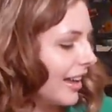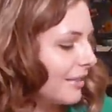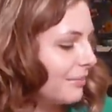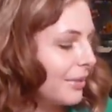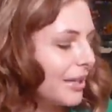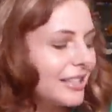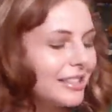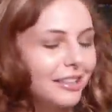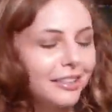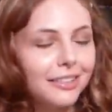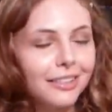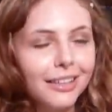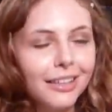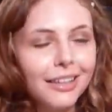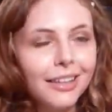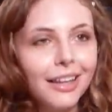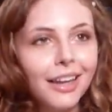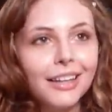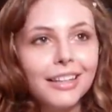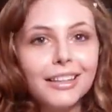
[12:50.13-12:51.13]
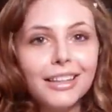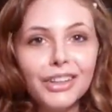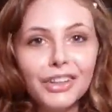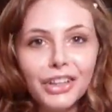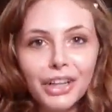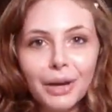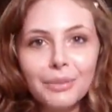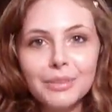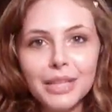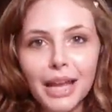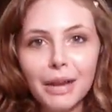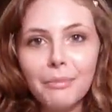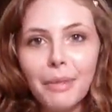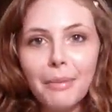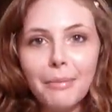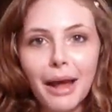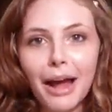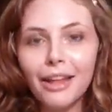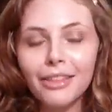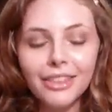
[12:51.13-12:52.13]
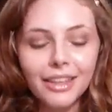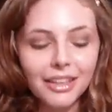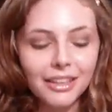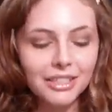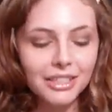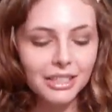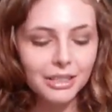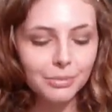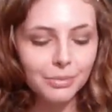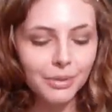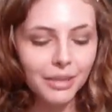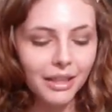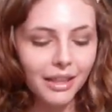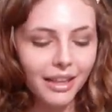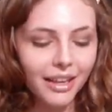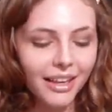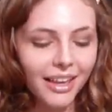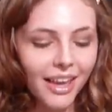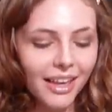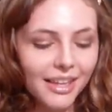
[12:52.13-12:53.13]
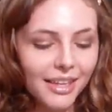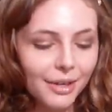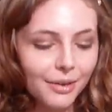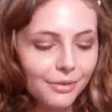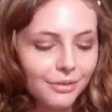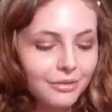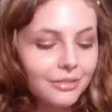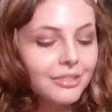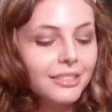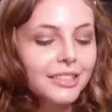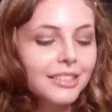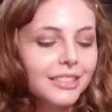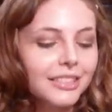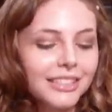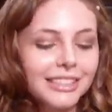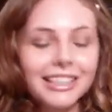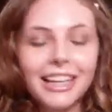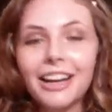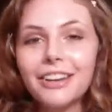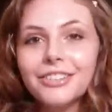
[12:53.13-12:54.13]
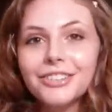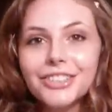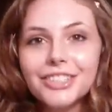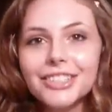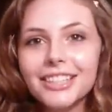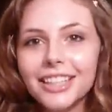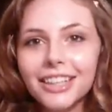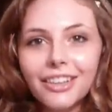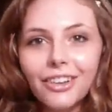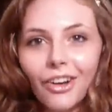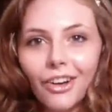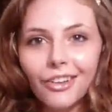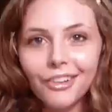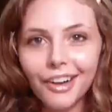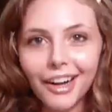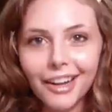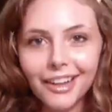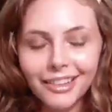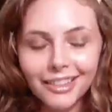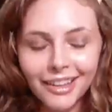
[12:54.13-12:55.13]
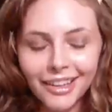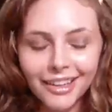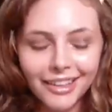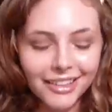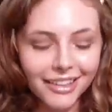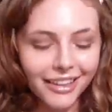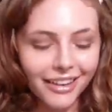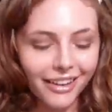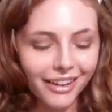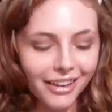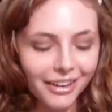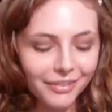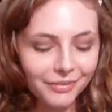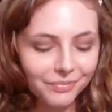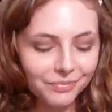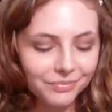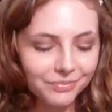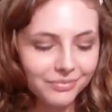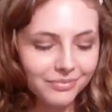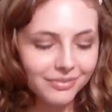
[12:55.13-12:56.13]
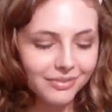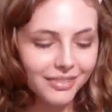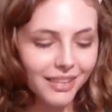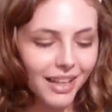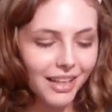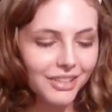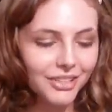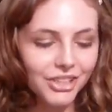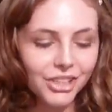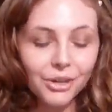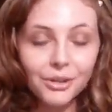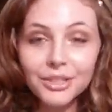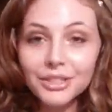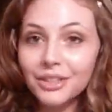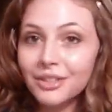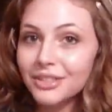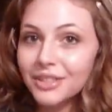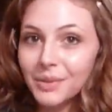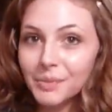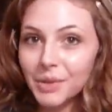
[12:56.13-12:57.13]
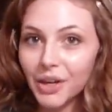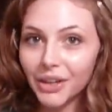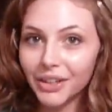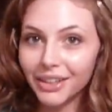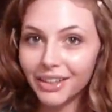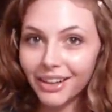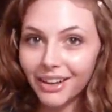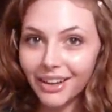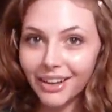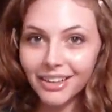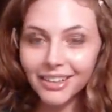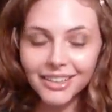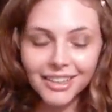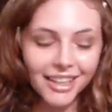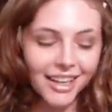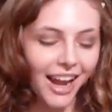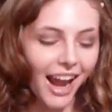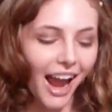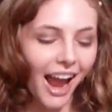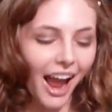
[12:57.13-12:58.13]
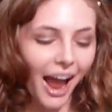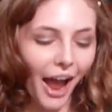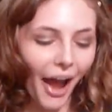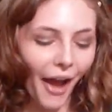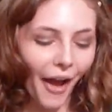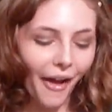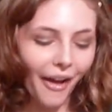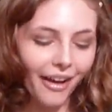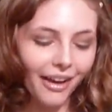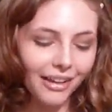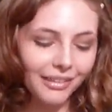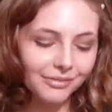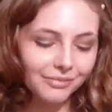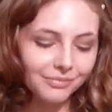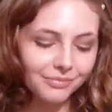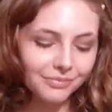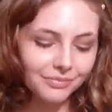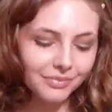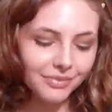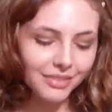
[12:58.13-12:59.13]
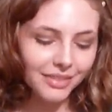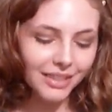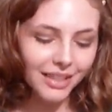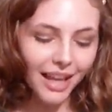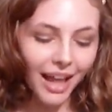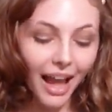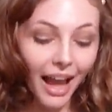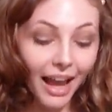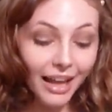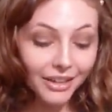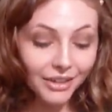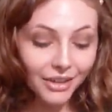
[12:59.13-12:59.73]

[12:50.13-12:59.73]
Basically anything that comes out of my mouth, I'll just be like, hey you, just like call her anything. And she always knows I'm talking to her. I